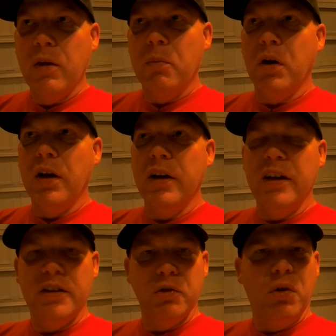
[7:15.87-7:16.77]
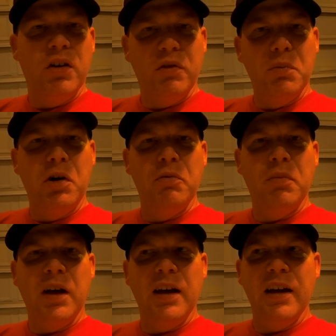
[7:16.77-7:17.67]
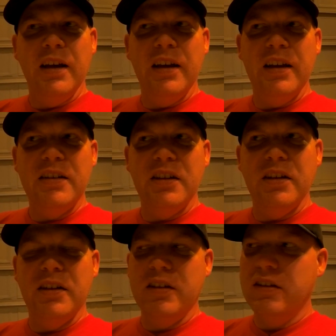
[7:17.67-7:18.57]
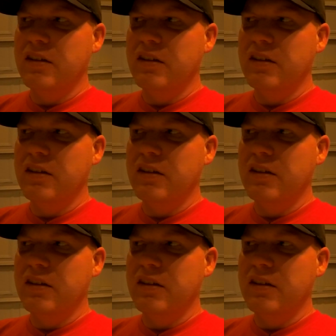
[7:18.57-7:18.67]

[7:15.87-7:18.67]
but isn't one of them owned by, isn't